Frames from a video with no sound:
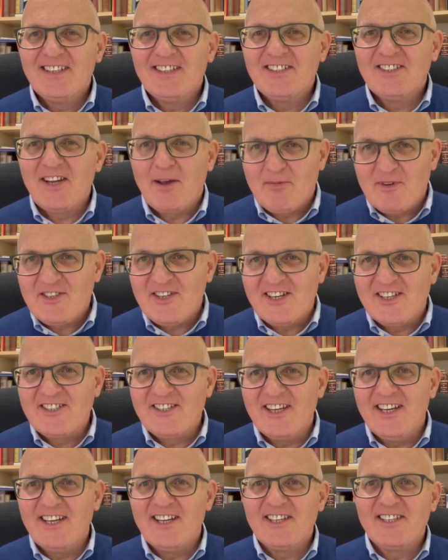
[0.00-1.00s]
chapter
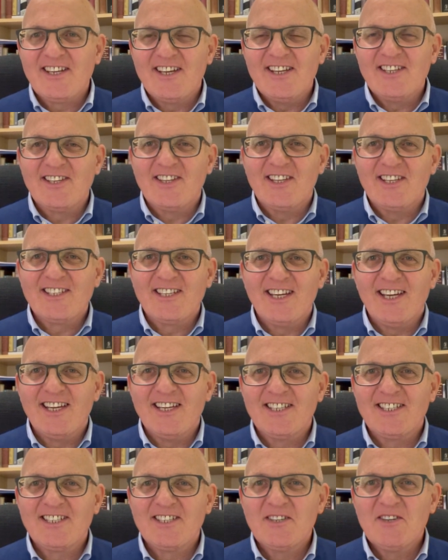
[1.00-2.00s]
16 as it is in this
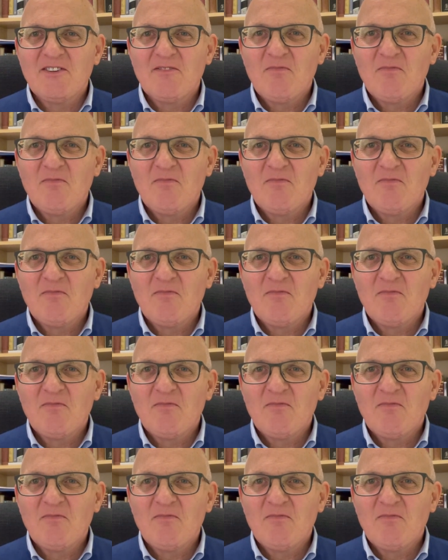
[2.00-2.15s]
case.